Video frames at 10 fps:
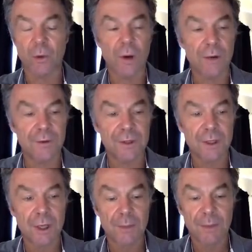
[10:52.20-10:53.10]
quotes.
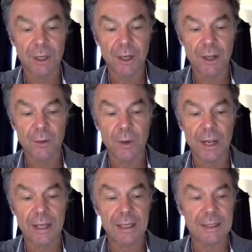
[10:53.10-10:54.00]
But another
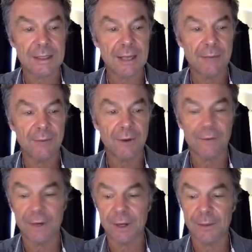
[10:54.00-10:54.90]
way, let's say we've got
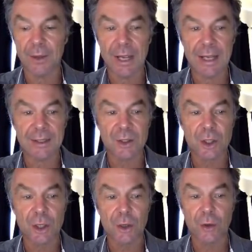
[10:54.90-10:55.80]
a variable
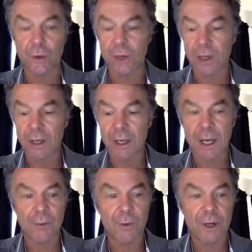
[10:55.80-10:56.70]
s2,
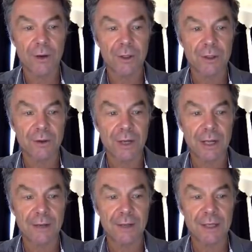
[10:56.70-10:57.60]
and we're going to
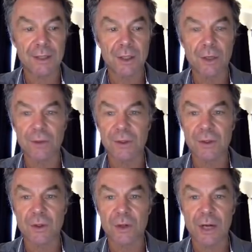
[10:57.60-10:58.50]
create s2 as a
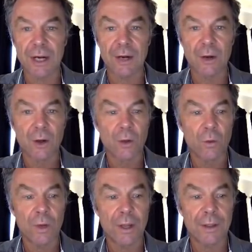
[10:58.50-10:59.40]
string
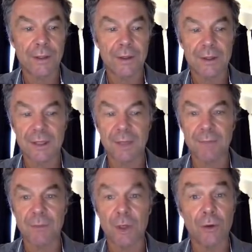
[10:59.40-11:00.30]
with
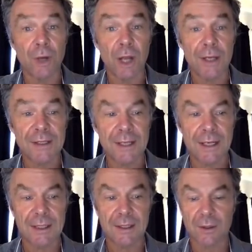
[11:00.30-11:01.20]
some new lines in
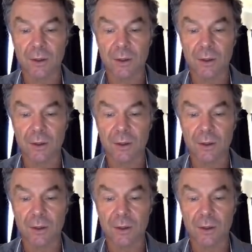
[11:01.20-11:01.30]
it.